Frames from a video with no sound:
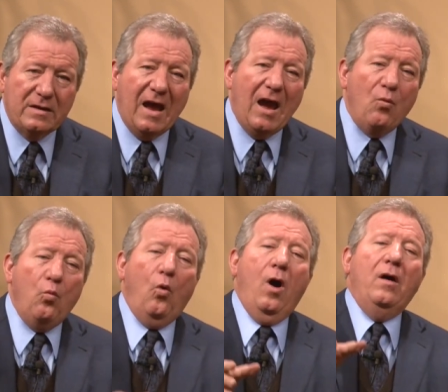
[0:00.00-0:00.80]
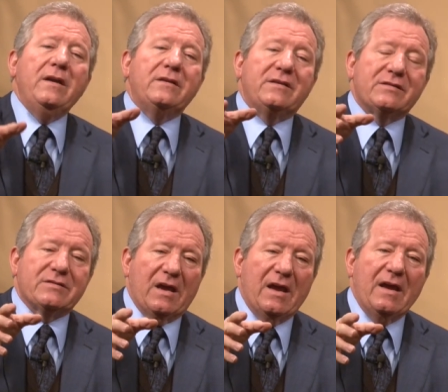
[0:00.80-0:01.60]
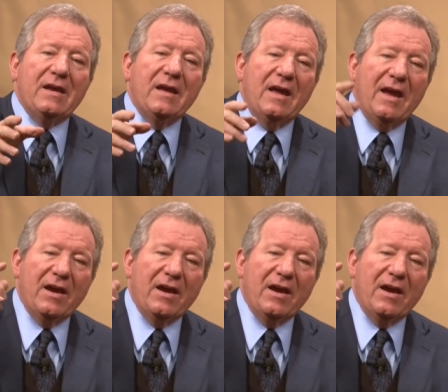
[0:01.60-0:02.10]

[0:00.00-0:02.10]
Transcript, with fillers: Now, I wanted to say